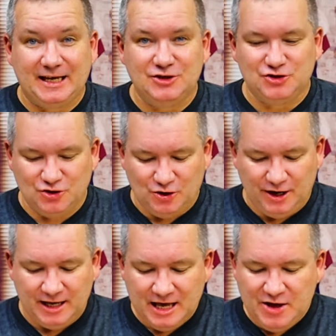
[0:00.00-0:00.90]

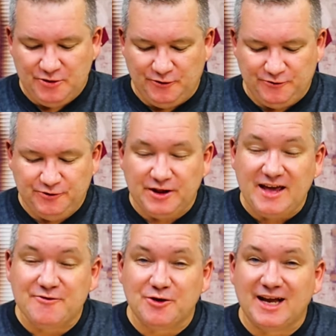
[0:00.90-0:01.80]
enjoy the
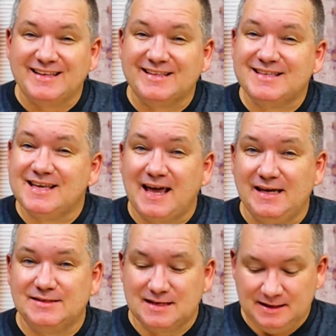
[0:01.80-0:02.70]
flavor and the
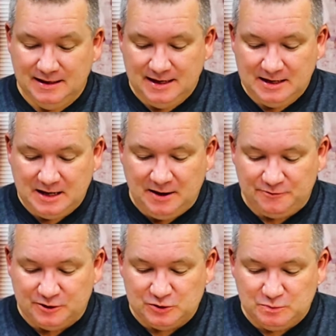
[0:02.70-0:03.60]
taste of
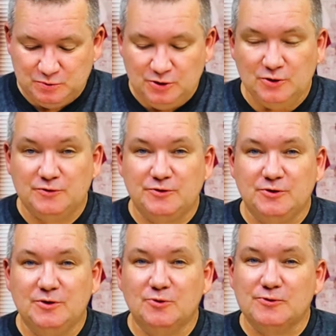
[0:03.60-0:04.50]
this
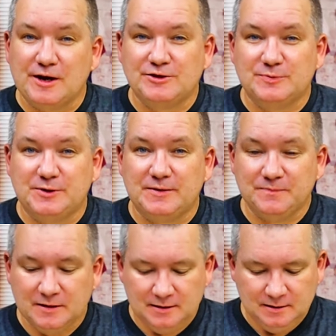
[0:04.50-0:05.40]
beautiful recipe.
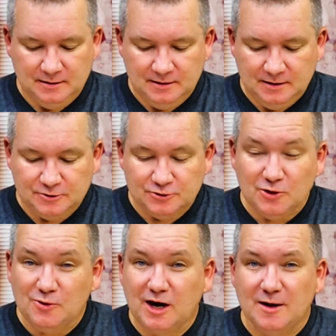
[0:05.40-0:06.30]

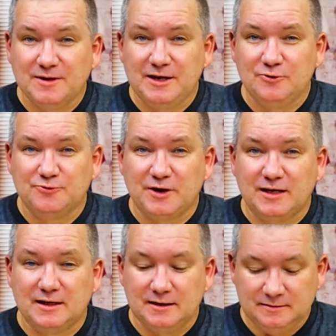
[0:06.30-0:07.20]
Slow carb, keto
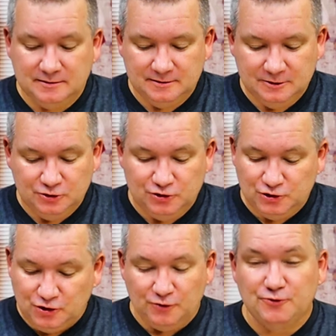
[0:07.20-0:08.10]
friendly,
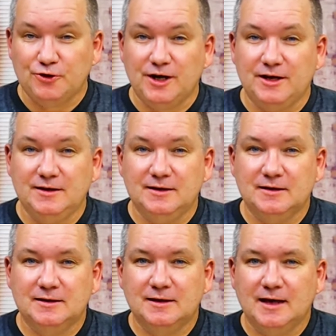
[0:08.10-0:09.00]
sugar free,
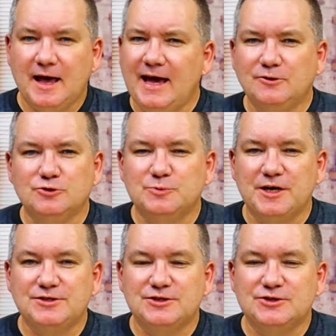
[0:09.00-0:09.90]
add those
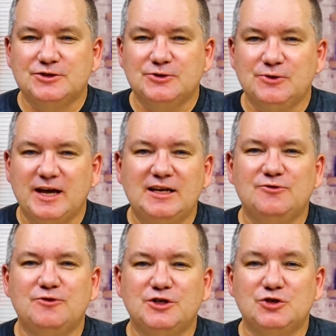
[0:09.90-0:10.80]
spices to any
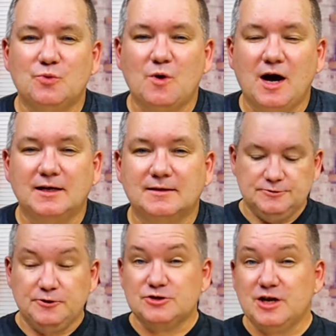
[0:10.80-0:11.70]
fish you want. It's first